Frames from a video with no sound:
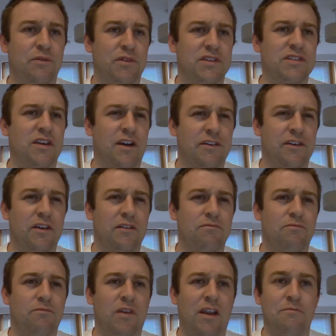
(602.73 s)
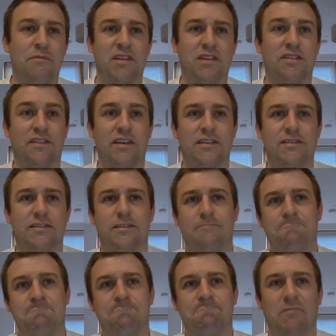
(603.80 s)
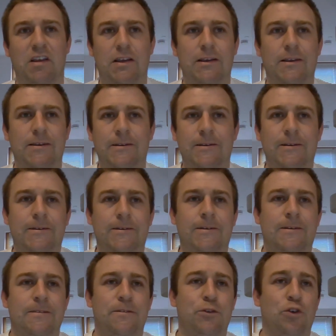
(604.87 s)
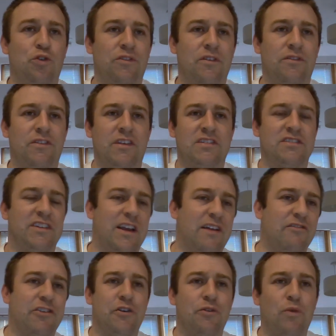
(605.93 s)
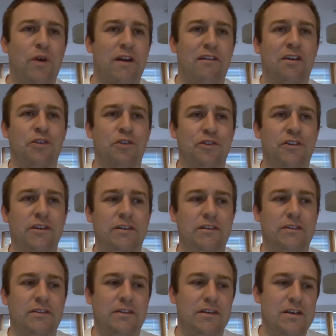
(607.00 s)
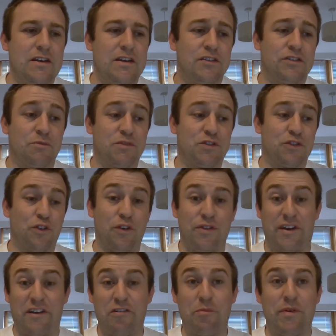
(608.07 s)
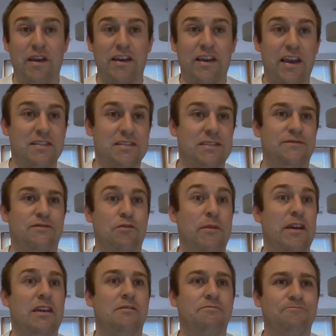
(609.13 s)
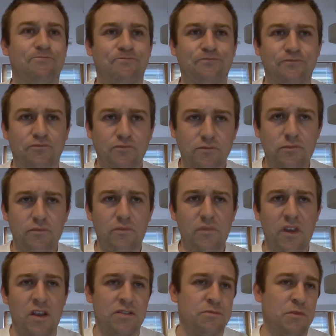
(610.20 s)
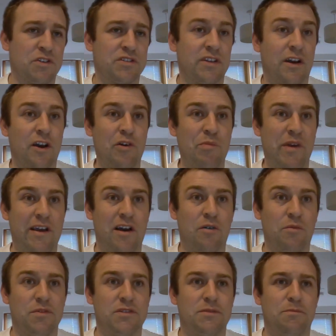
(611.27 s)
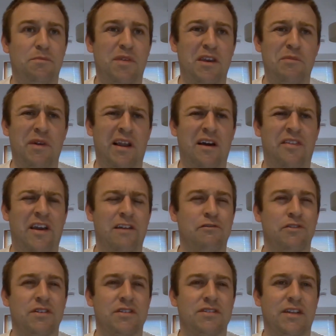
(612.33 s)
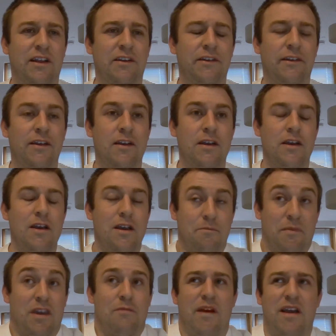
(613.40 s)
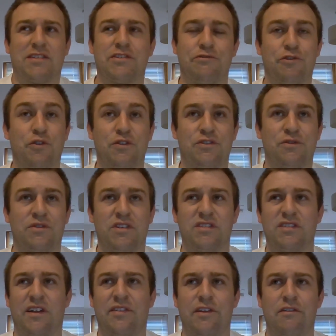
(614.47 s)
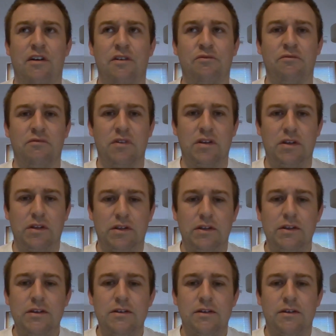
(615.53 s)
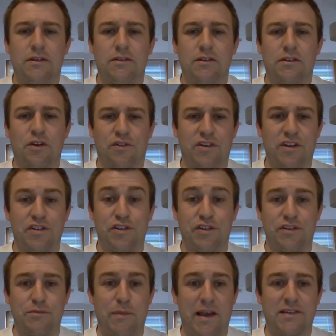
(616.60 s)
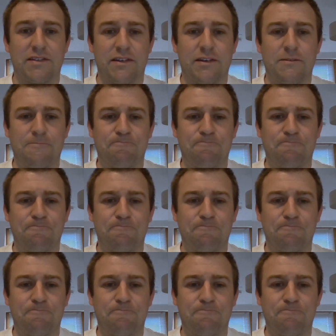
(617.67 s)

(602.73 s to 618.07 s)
which kind of led me to this thought that this is an avenue where I could, some sort of therapy, I guess, for me, as much as I hope it helps people out there understand me better and also understand their own conditions better.